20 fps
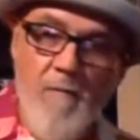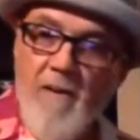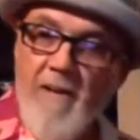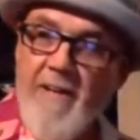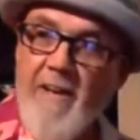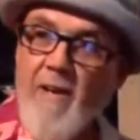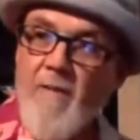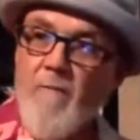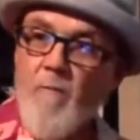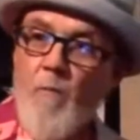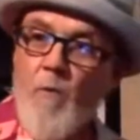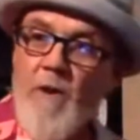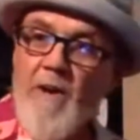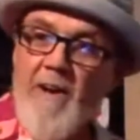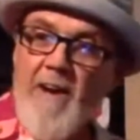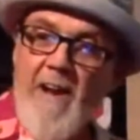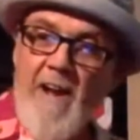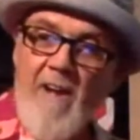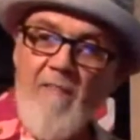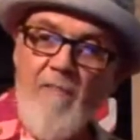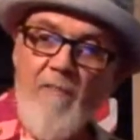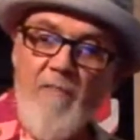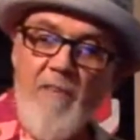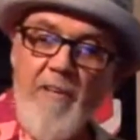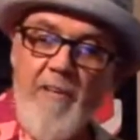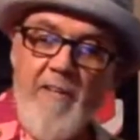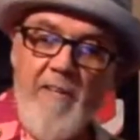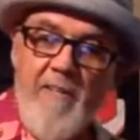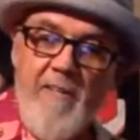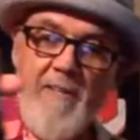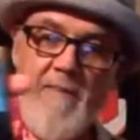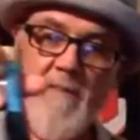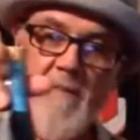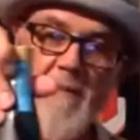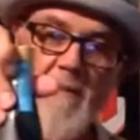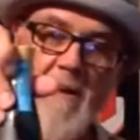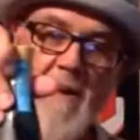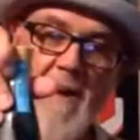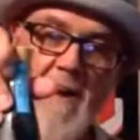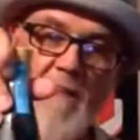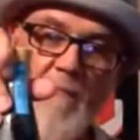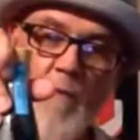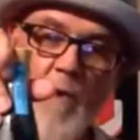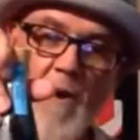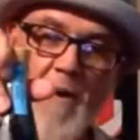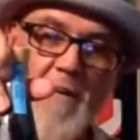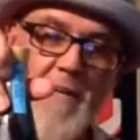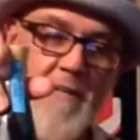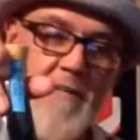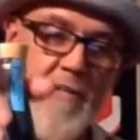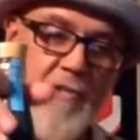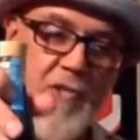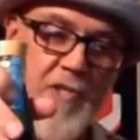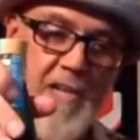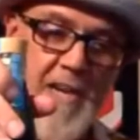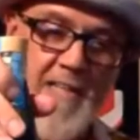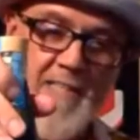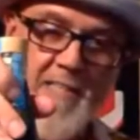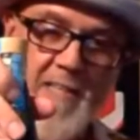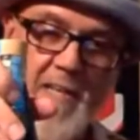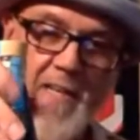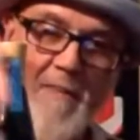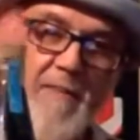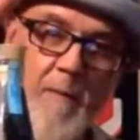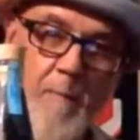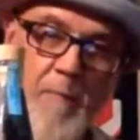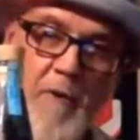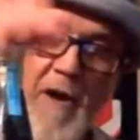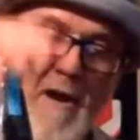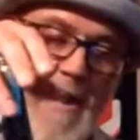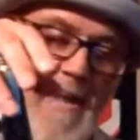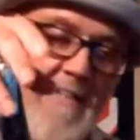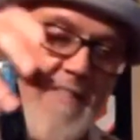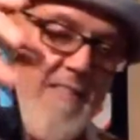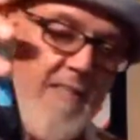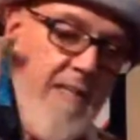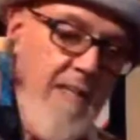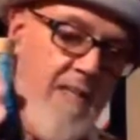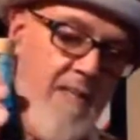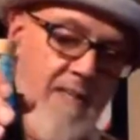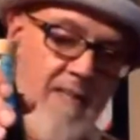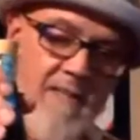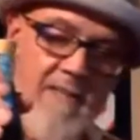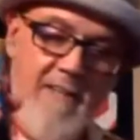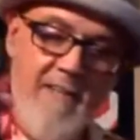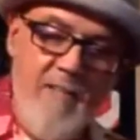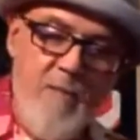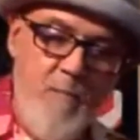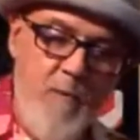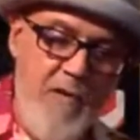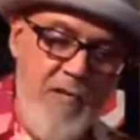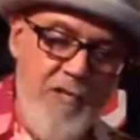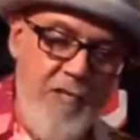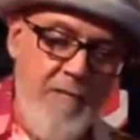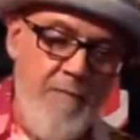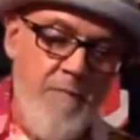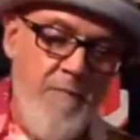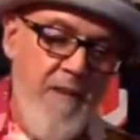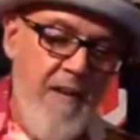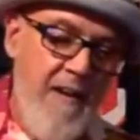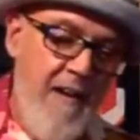Again, 1.5 of the Avuá Cachaça, the Prata expression,